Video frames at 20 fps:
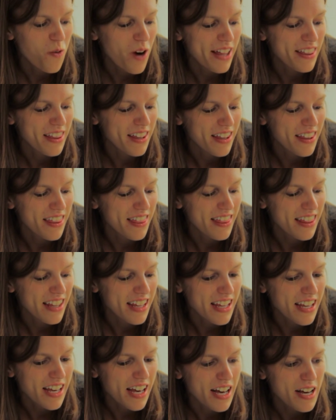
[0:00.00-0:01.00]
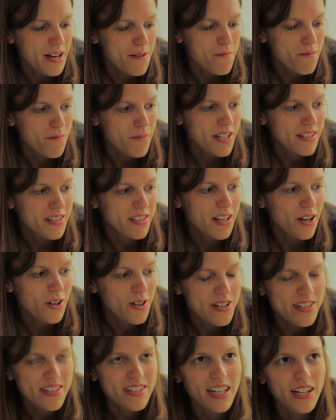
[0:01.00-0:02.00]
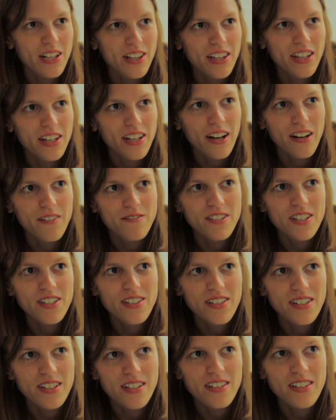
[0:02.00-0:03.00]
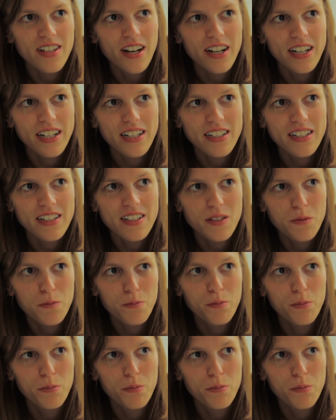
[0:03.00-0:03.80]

whether the solar cell that I've just designed is